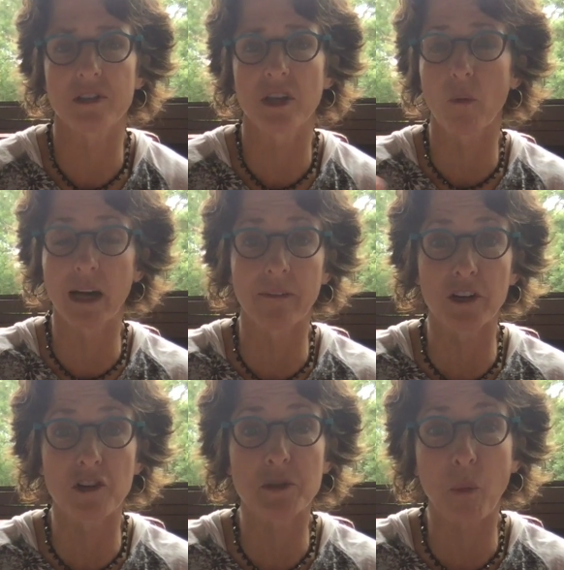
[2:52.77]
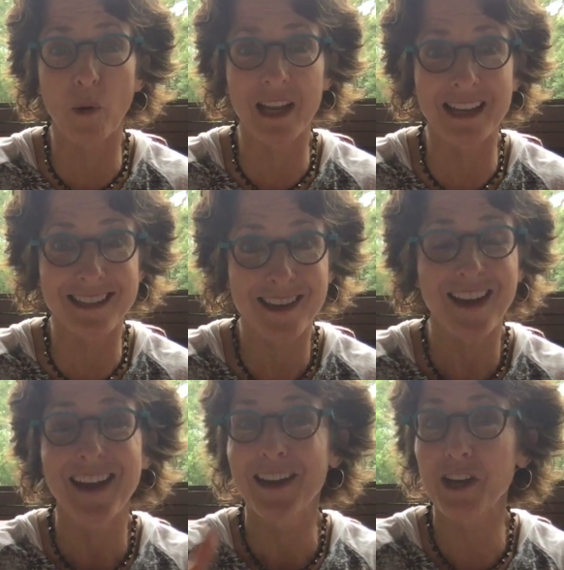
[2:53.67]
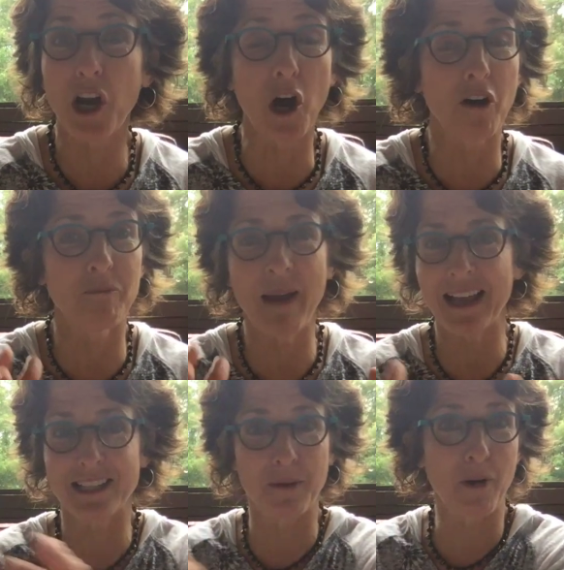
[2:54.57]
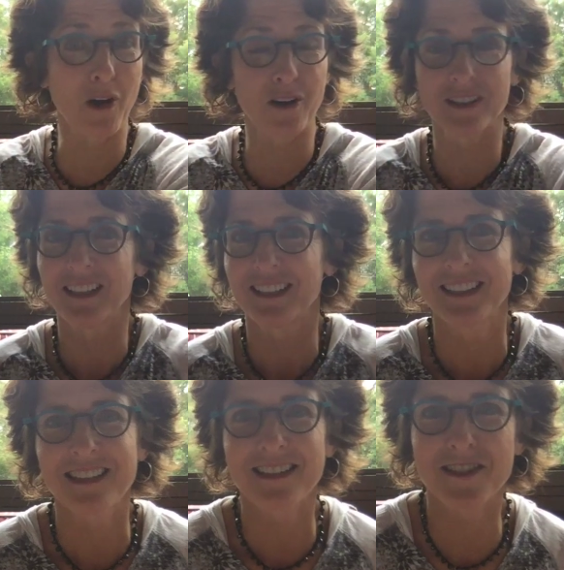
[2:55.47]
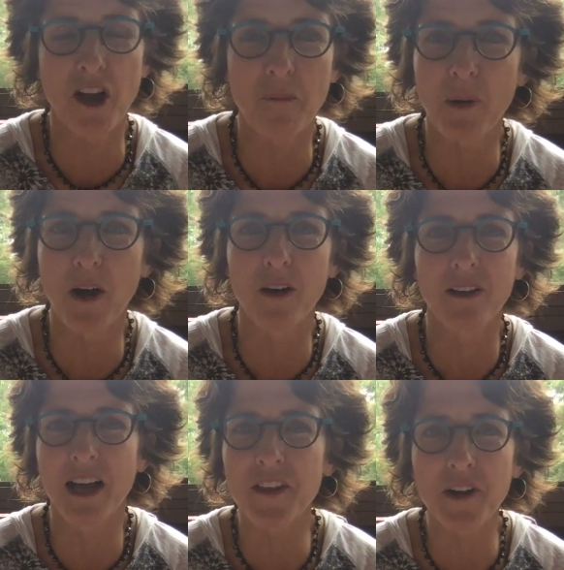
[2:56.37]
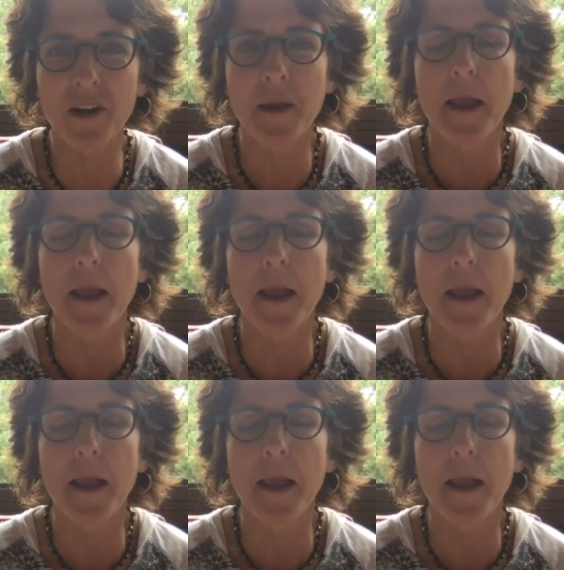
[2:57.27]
So whatever your sport is, golf, basketball, softball, other,